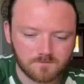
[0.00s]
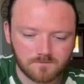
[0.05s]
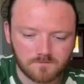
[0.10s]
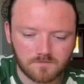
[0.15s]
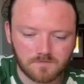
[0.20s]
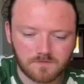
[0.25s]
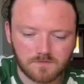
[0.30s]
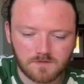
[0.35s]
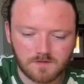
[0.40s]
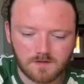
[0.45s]

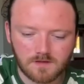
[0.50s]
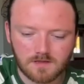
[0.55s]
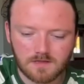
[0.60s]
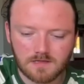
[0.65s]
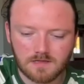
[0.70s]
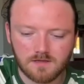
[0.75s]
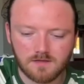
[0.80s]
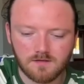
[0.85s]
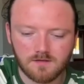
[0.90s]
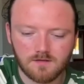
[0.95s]

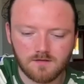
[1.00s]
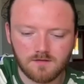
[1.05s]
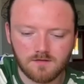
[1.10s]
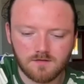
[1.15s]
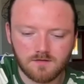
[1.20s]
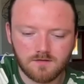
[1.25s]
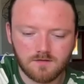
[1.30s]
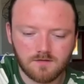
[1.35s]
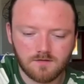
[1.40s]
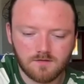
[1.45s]

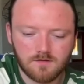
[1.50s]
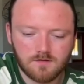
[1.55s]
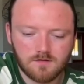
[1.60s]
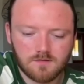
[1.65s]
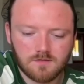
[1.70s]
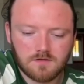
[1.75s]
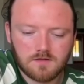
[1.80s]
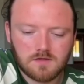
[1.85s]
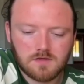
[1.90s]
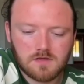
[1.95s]

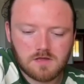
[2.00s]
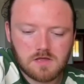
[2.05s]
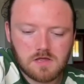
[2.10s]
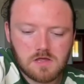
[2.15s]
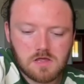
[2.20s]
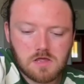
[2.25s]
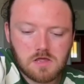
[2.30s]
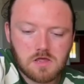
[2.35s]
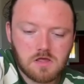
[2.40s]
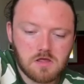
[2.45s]

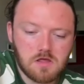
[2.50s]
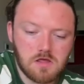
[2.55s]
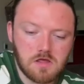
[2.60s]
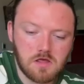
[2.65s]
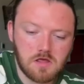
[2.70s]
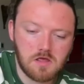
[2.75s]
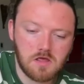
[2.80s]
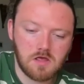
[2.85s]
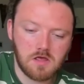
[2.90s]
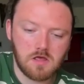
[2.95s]

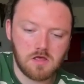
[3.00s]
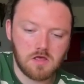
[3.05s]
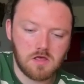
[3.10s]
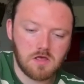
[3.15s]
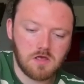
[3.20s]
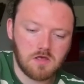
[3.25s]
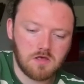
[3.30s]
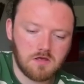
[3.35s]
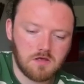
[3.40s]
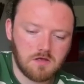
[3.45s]

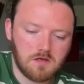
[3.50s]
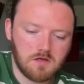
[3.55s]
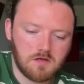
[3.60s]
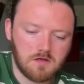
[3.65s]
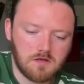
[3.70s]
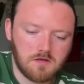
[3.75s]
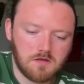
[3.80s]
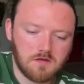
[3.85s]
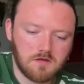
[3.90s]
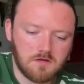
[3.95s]

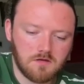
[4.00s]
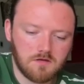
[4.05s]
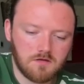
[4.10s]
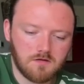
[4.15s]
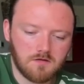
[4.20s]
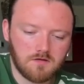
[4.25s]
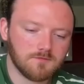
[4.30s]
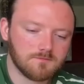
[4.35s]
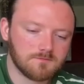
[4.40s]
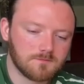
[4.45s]

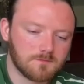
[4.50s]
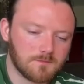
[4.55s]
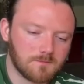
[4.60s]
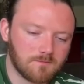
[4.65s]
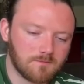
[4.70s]
This person isn't speaking.